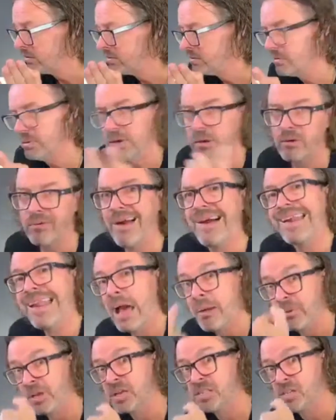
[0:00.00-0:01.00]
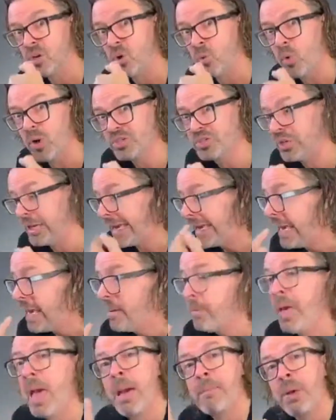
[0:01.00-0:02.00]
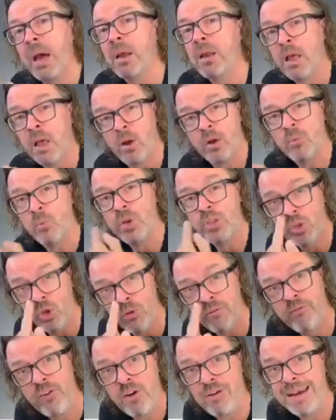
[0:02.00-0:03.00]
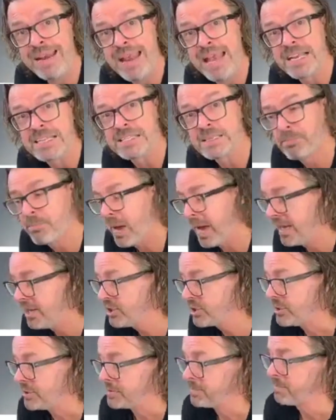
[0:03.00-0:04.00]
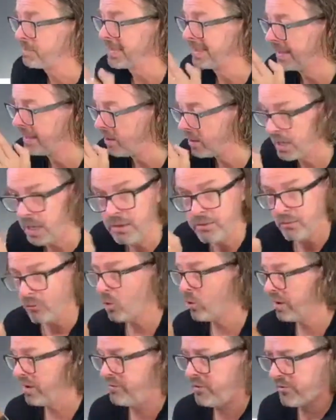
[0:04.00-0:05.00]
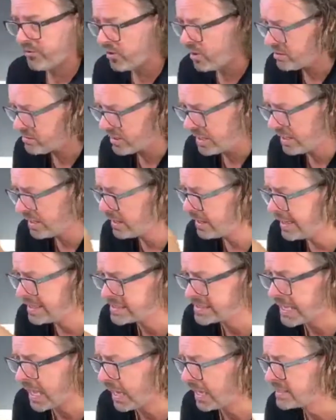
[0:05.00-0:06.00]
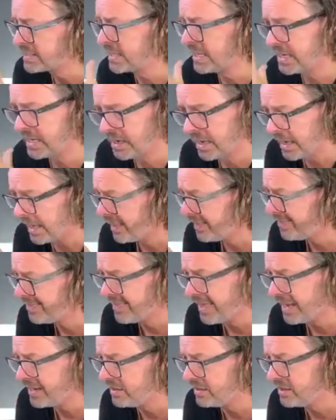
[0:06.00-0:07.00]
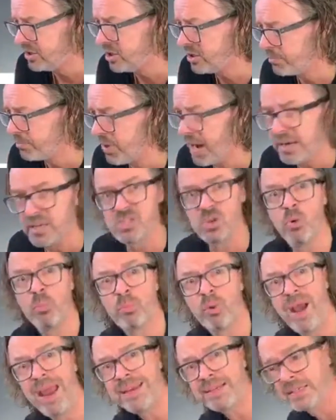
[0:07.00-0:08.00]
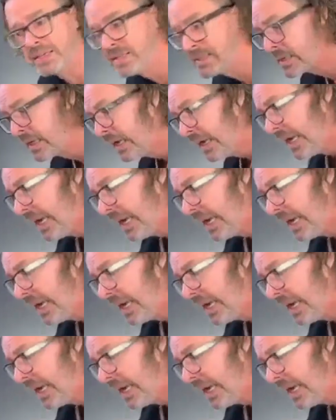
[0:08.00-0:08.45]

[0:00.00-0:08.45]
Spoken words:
Well, not right now because you're watching here, but with your very next patient. Or if you've got a skeleton, then you can practice, or practice